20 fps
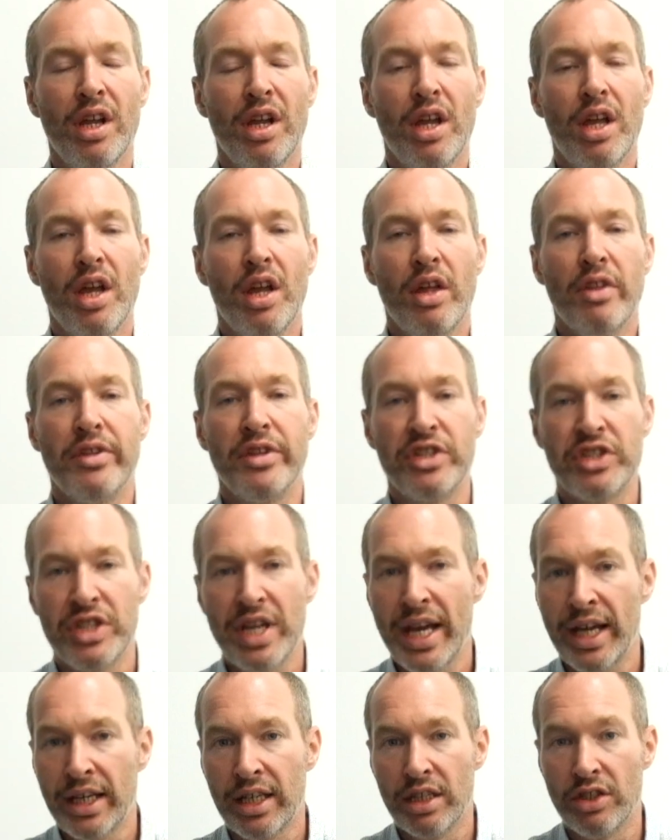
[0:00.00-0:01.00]
The
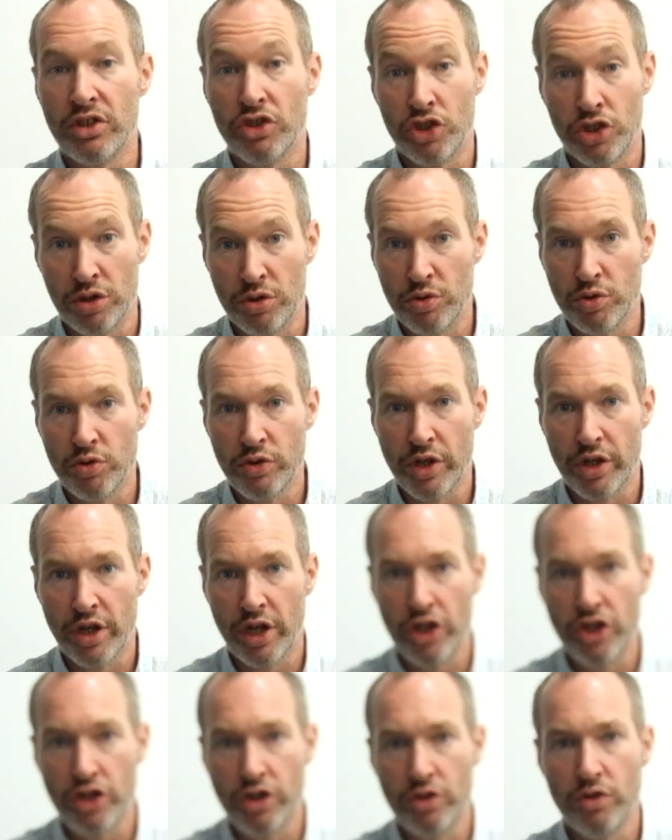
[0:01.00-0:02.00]
second tool that I
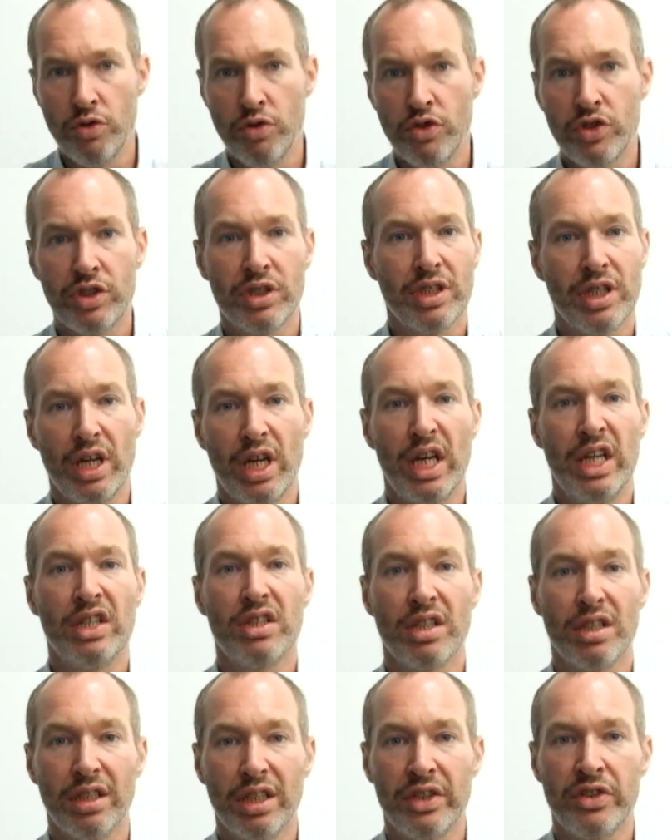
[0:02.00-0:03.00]
use is a
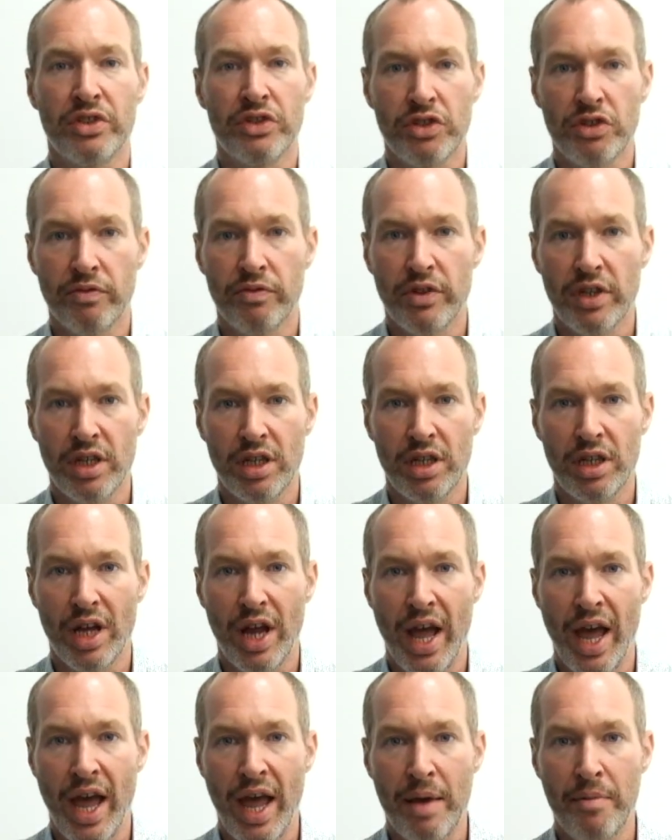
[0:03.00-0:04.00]
list of the
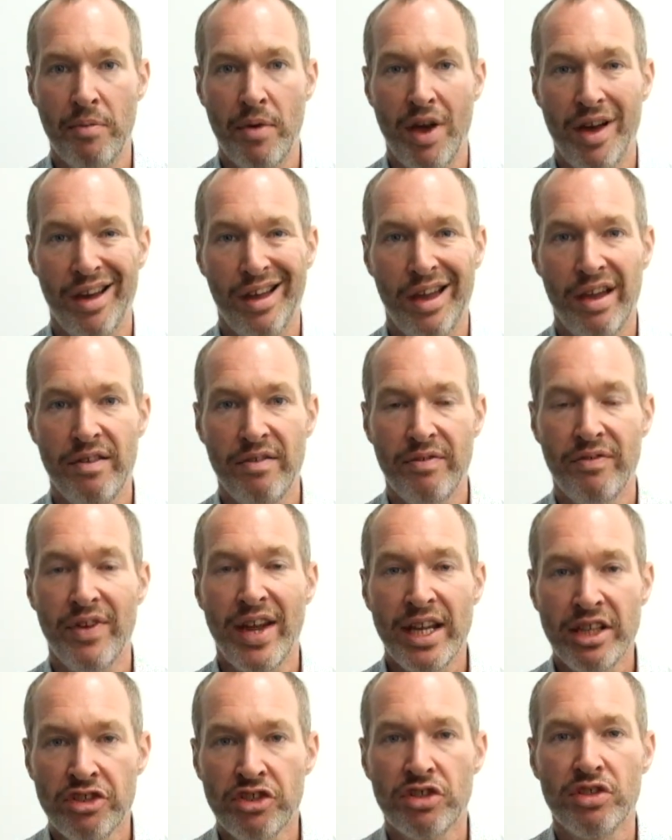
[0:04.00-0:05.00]

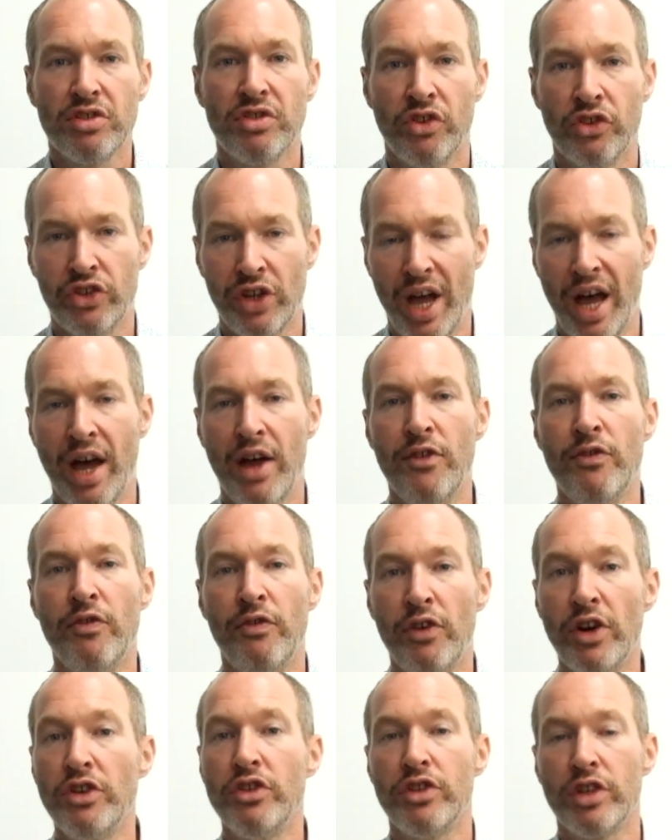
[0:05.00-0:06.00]
investors and
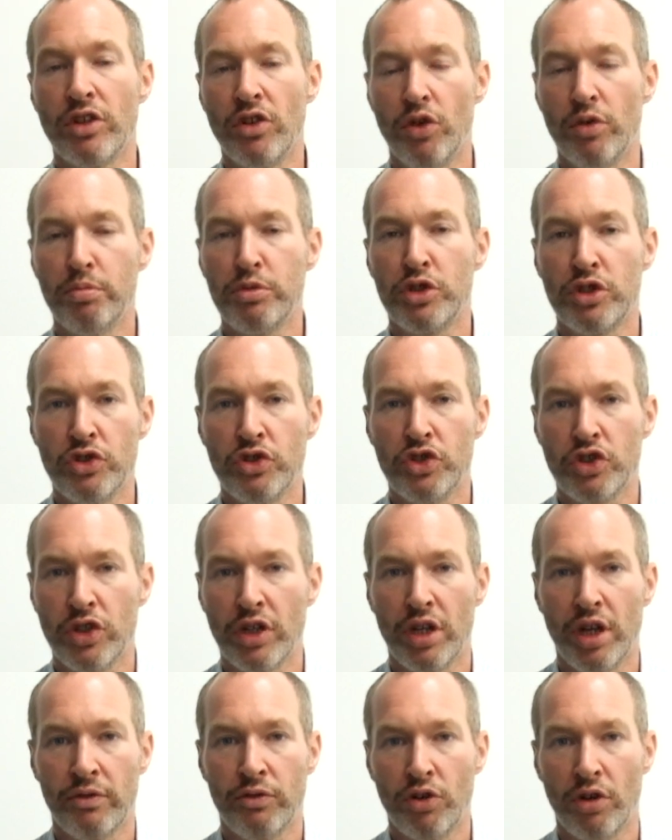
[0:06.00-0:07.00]
funding options that
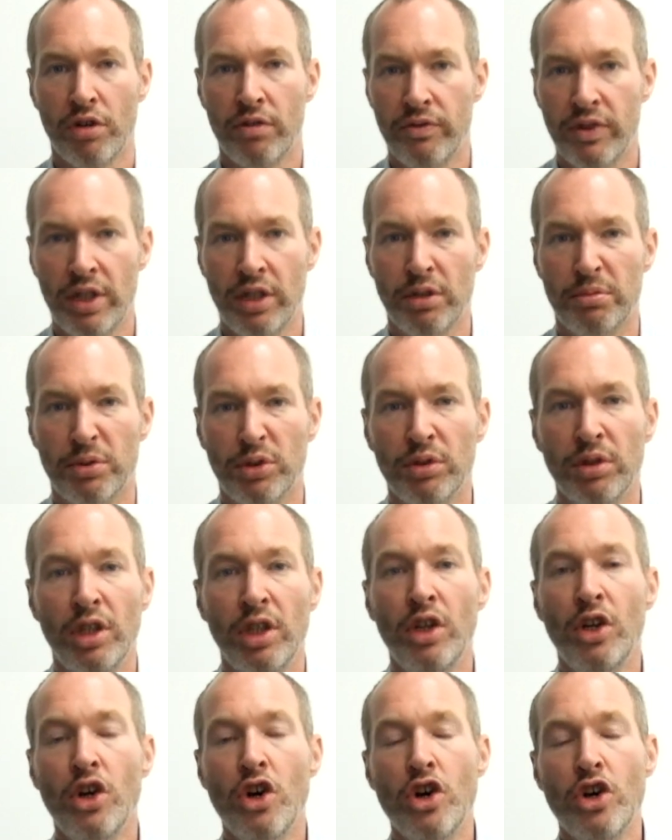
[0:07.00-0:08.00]
I've got available.
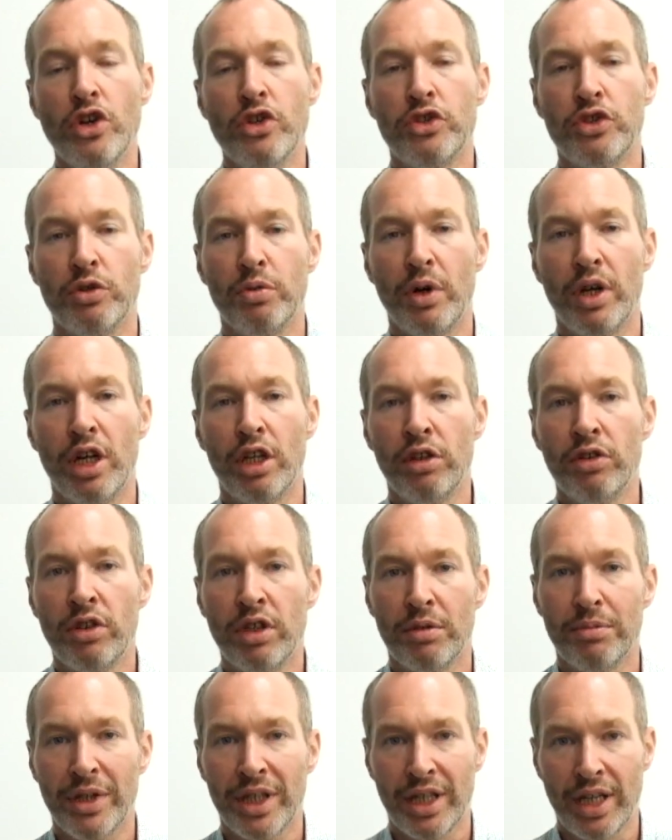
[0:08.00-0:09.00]
So when I look at my
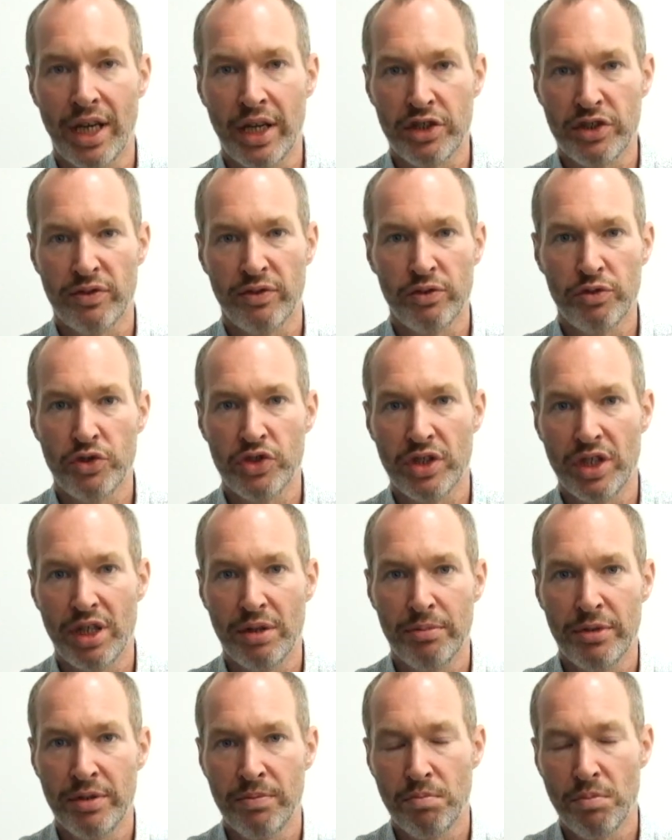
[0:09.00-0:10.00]
cash flow
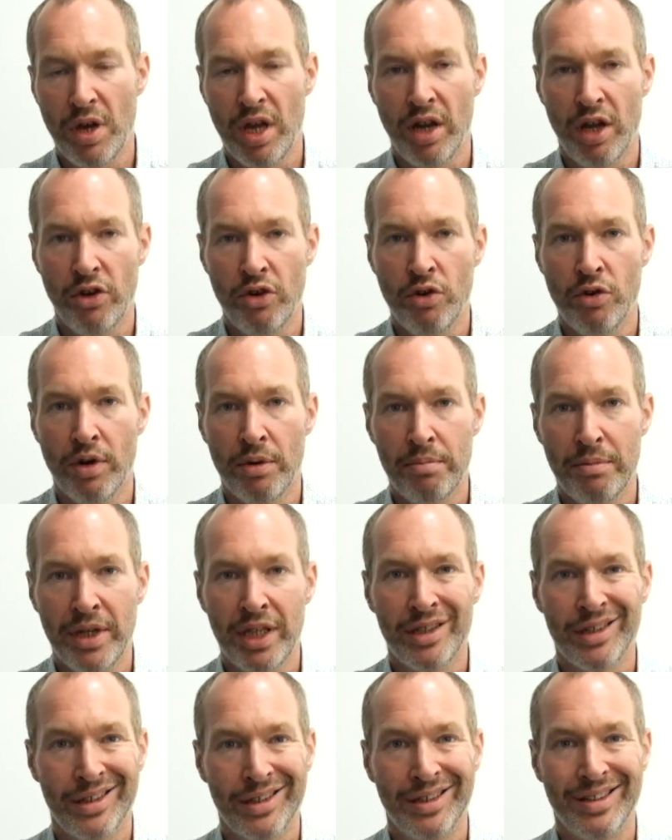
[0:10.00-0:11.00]
statement and I know I'm making
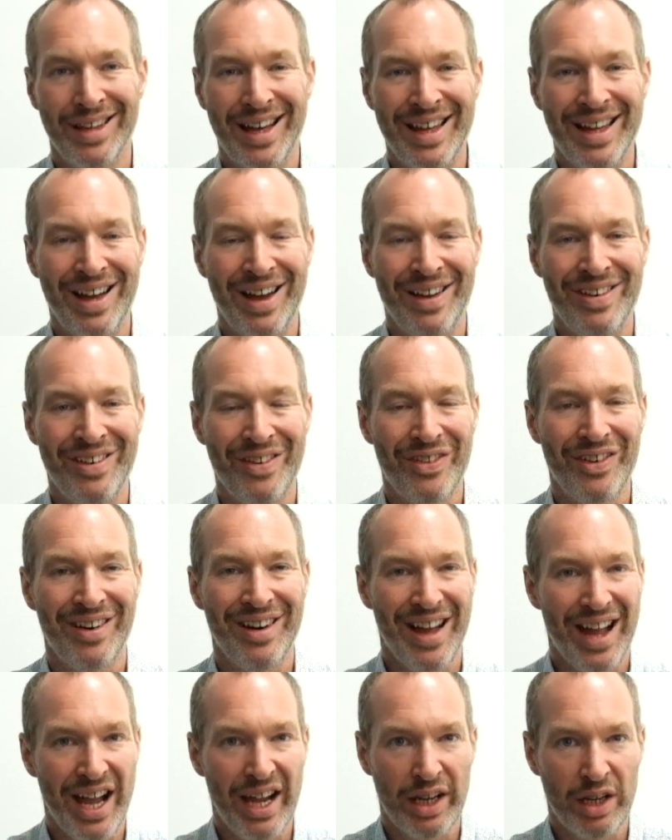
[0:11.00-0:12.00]
another
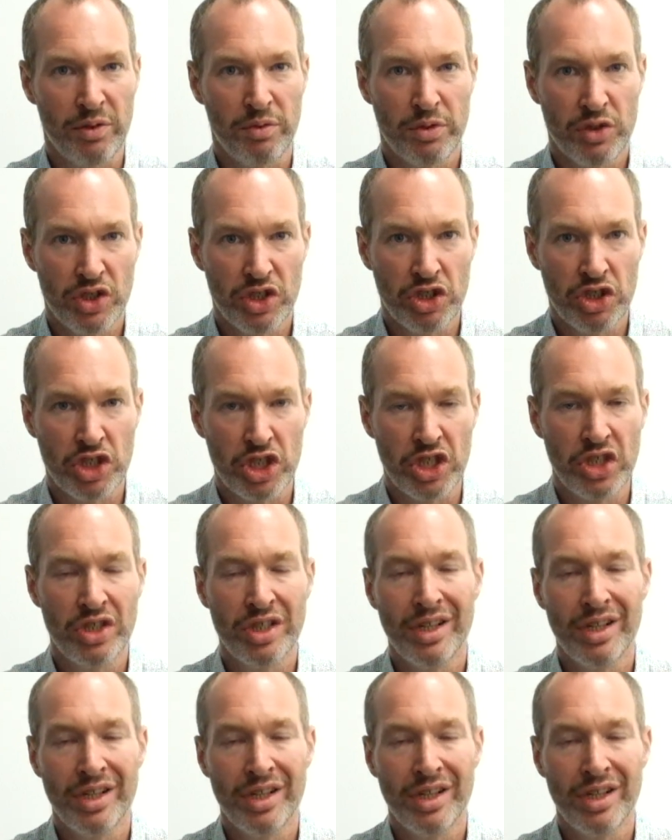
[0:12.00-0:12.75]
acquisition